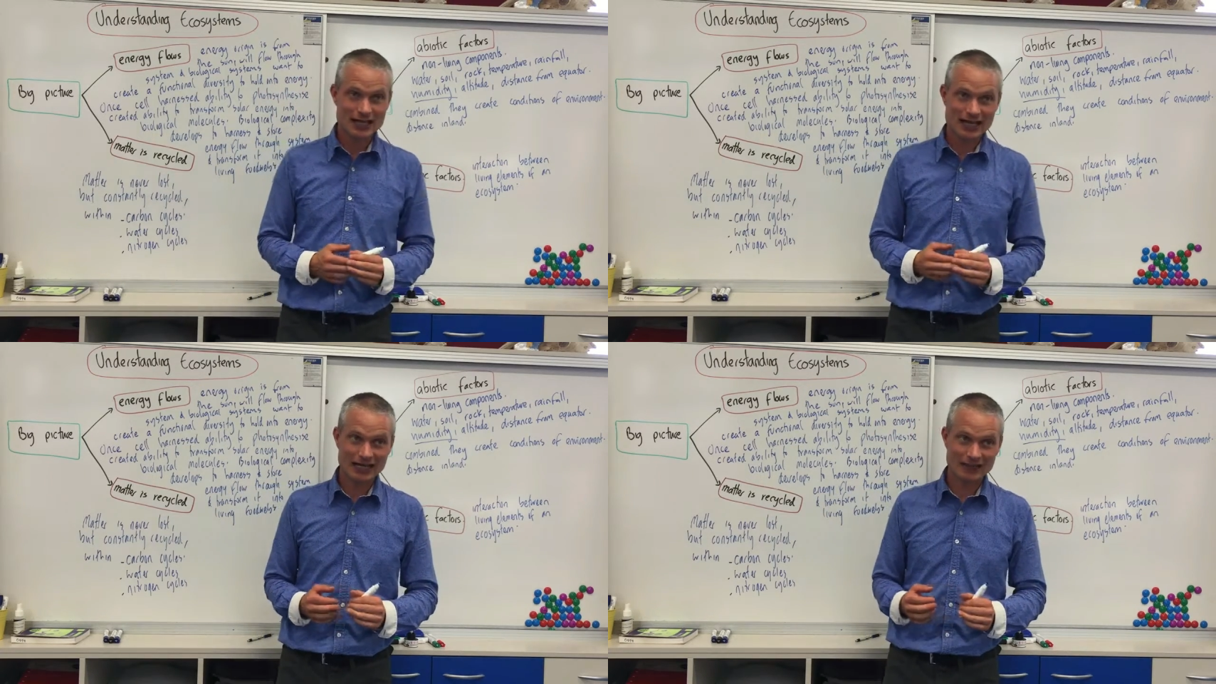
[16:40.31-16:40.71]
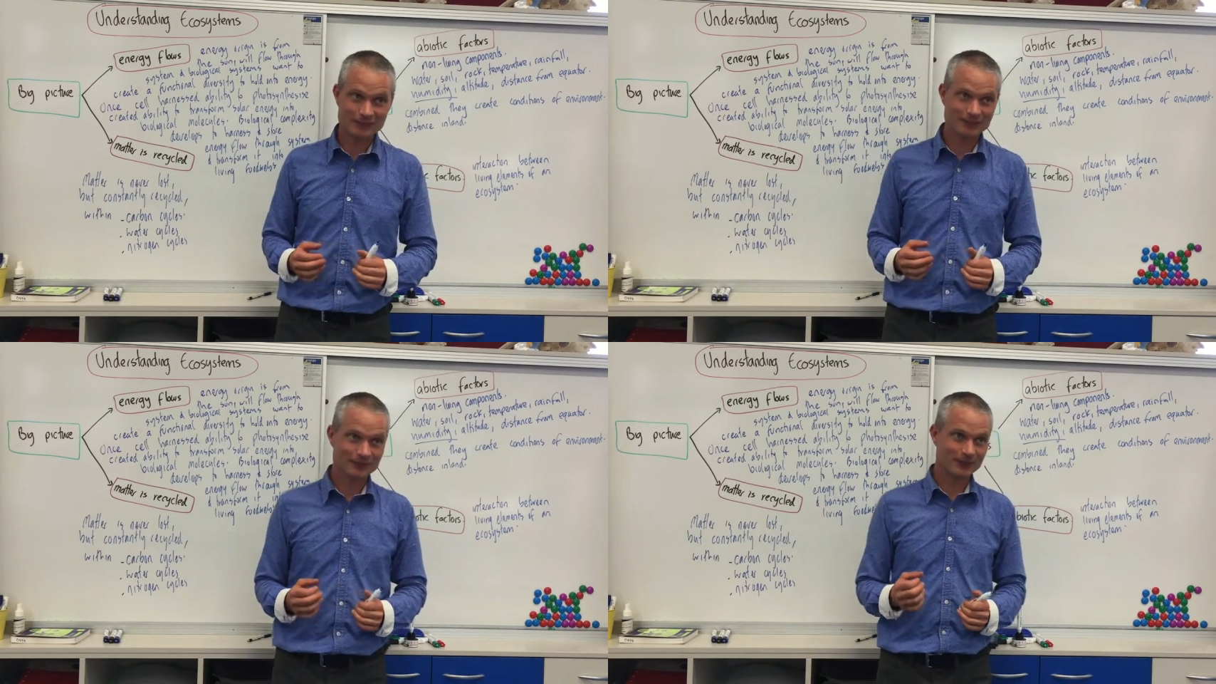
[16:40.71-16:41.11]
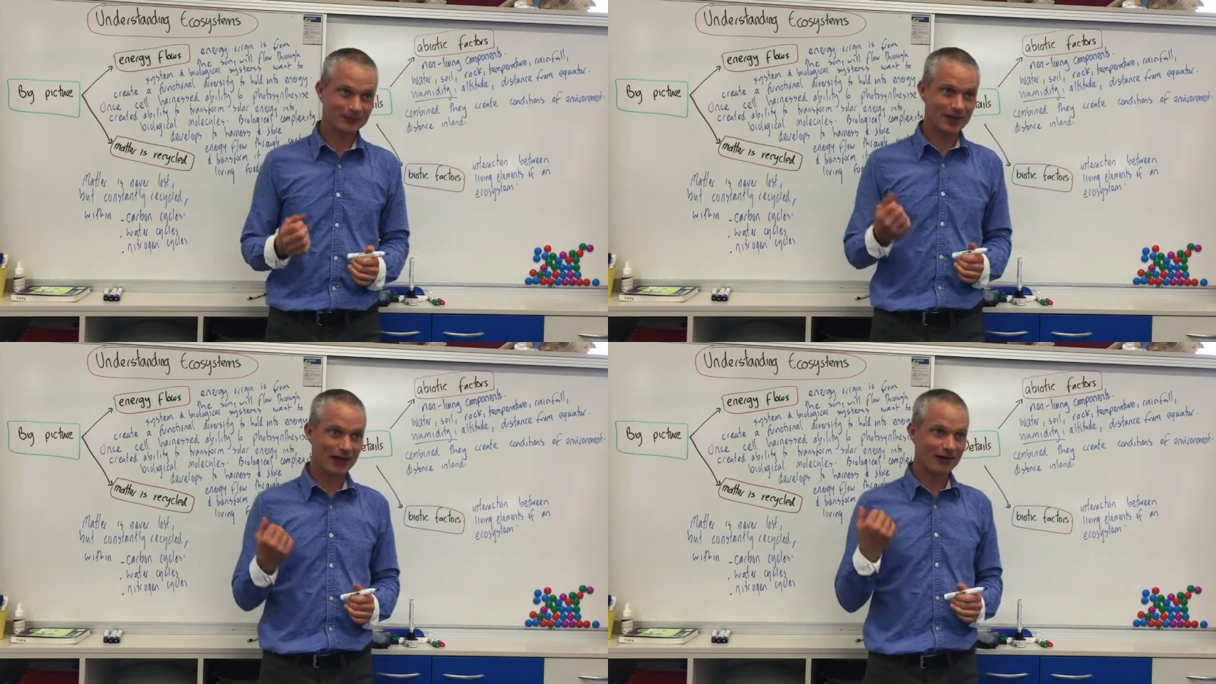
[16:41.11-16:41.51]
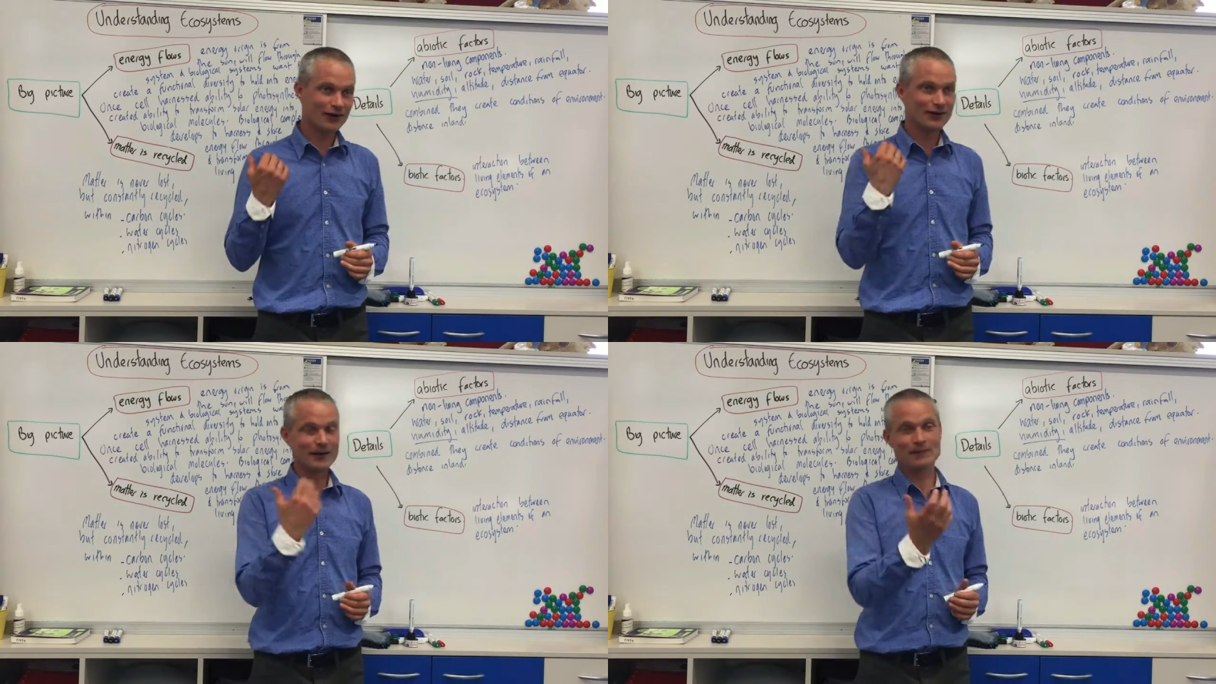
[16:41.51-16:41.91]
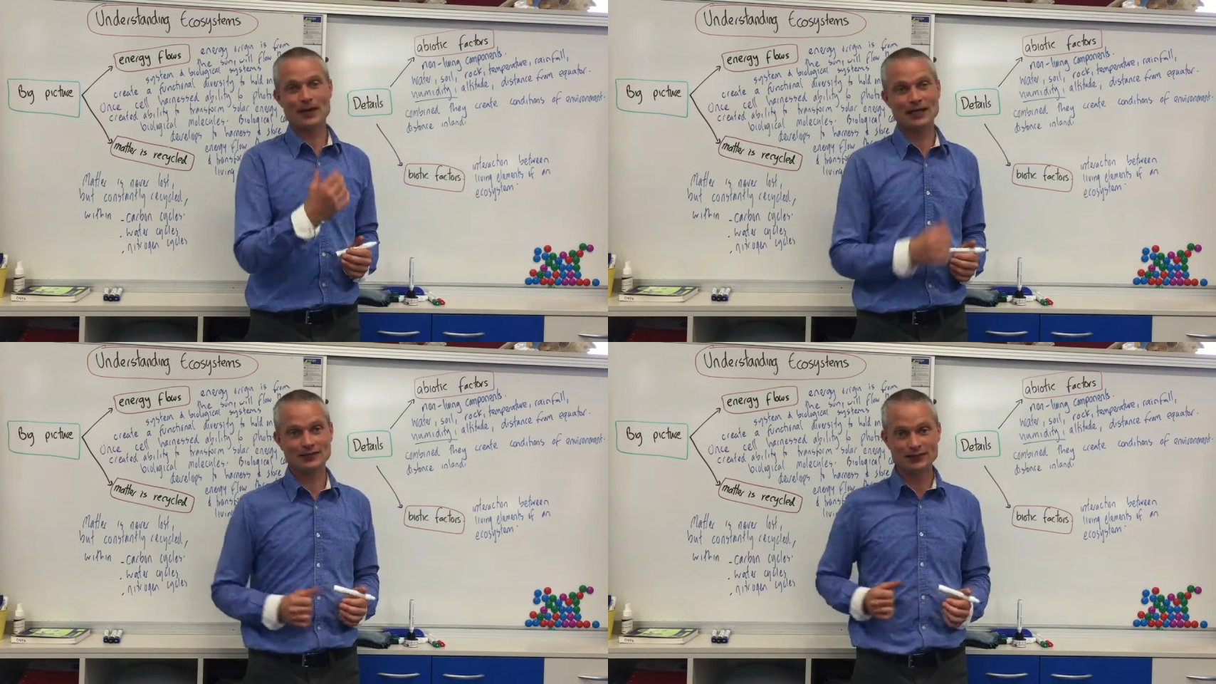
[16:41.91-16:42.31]
Our own
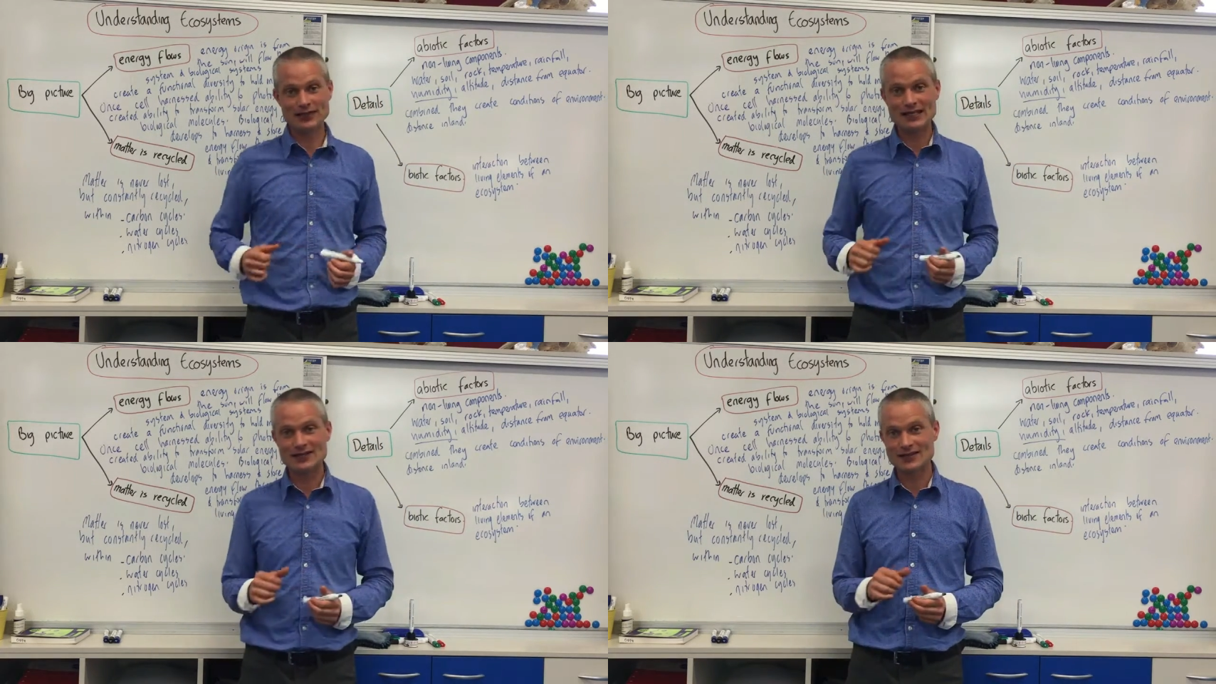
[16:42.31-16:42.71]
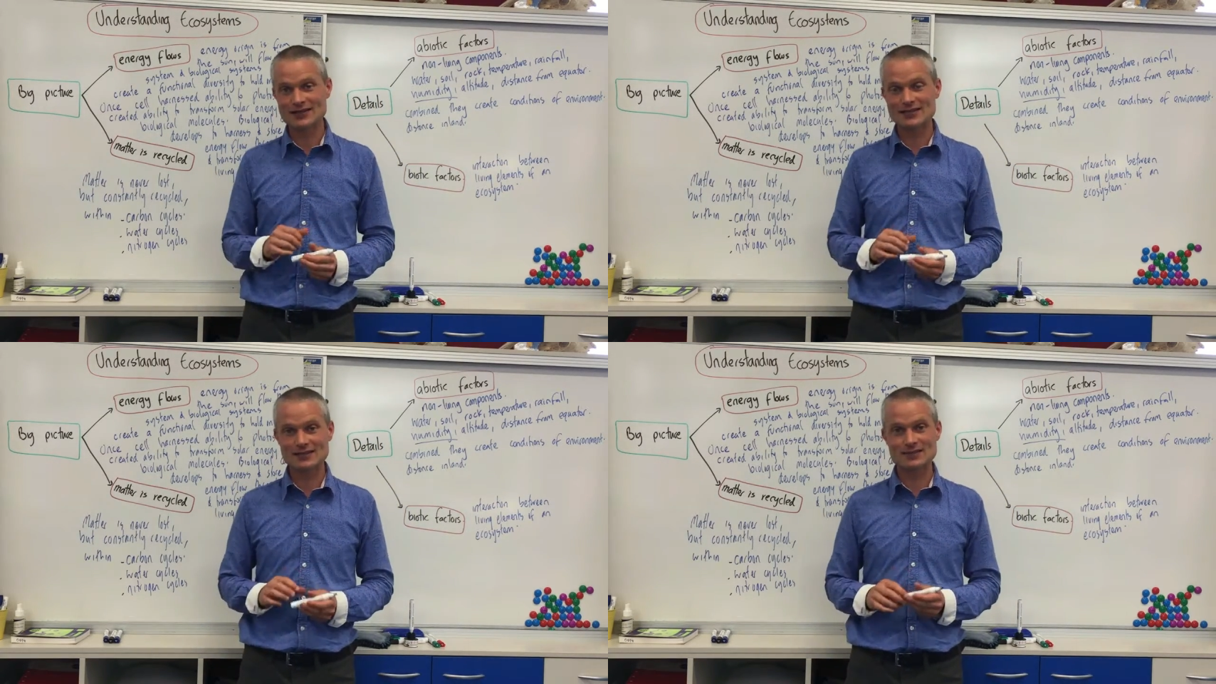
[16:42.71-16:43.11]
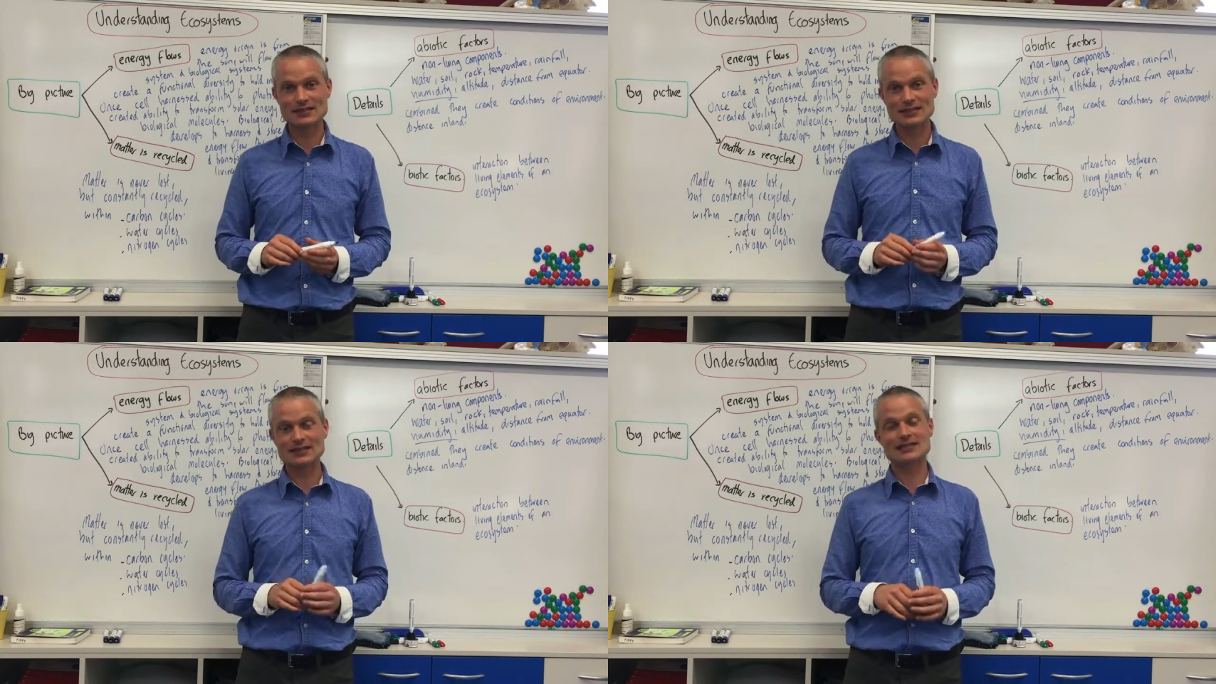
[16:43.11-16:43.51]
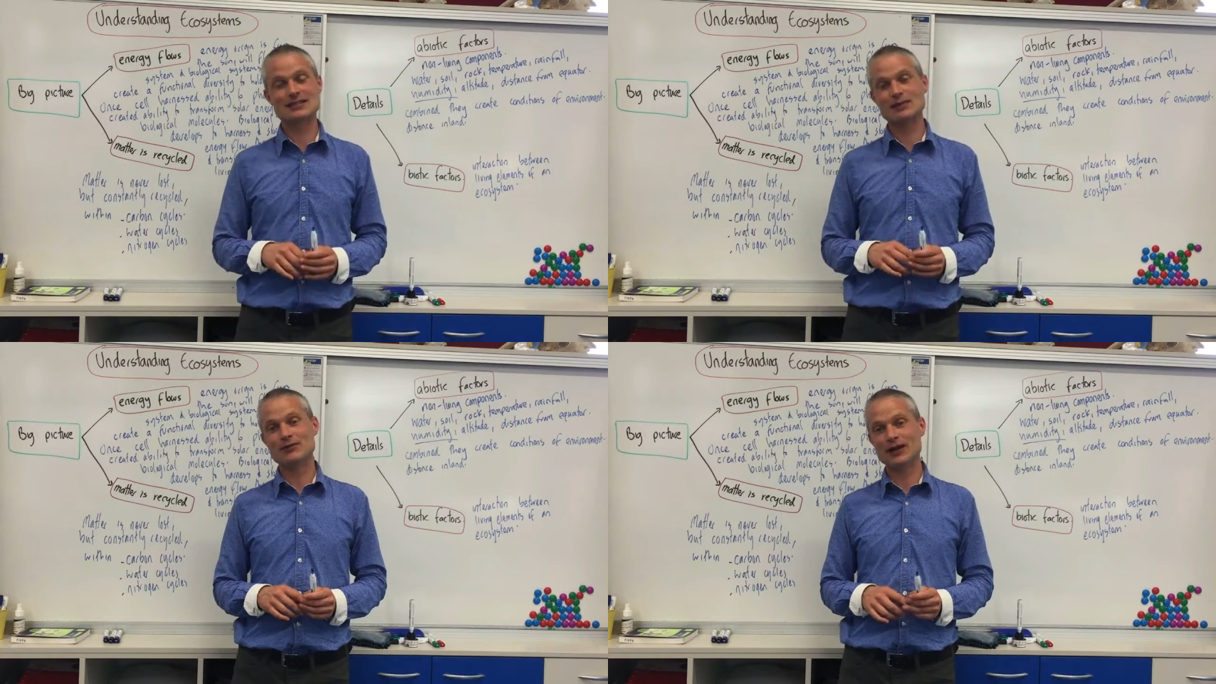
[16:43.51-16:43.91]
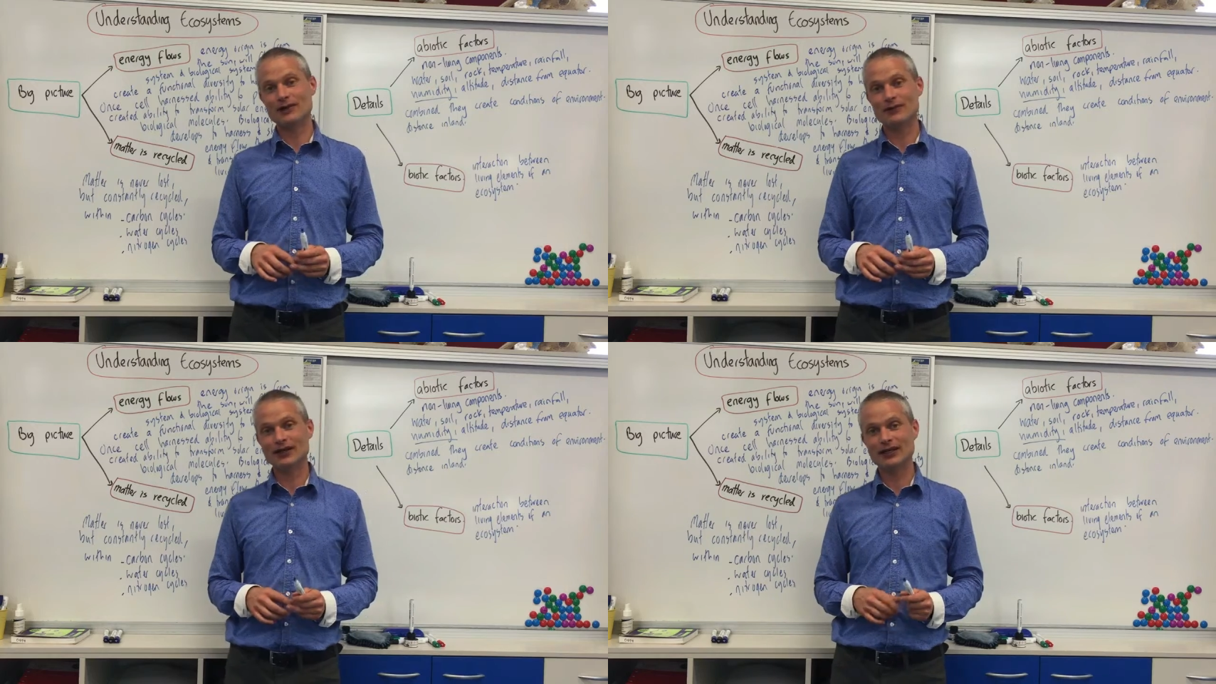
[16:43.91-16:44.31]
impact on ecosystems tends to be
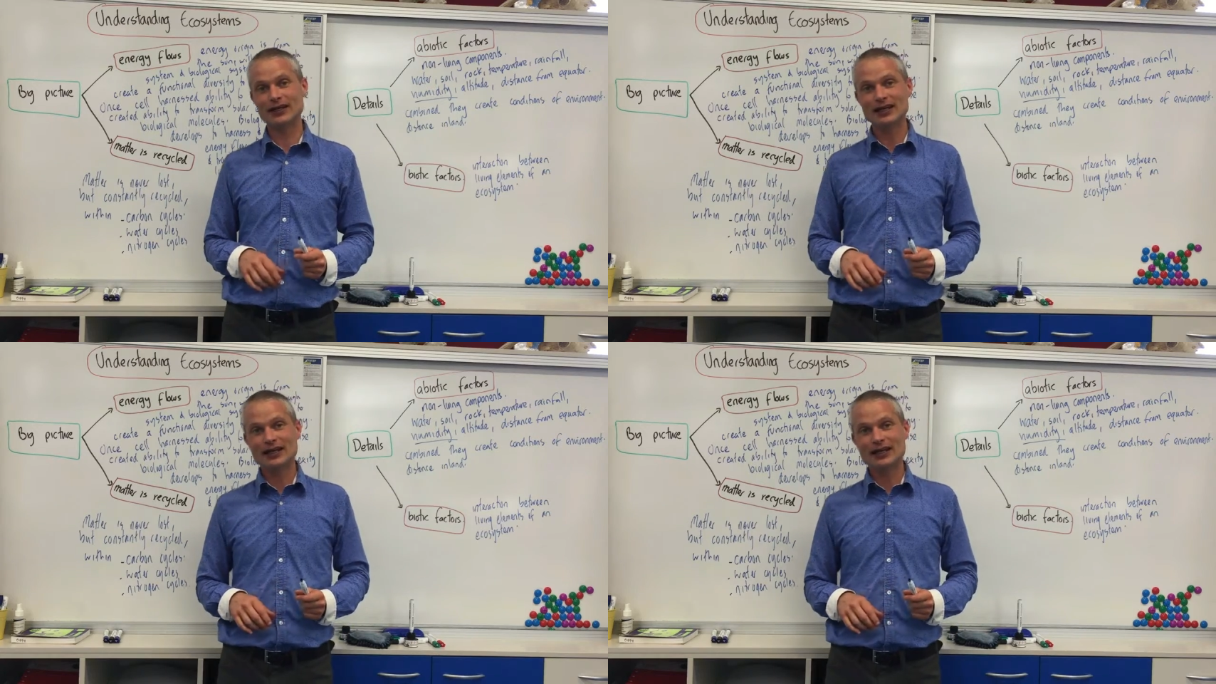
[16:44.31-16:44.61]
one where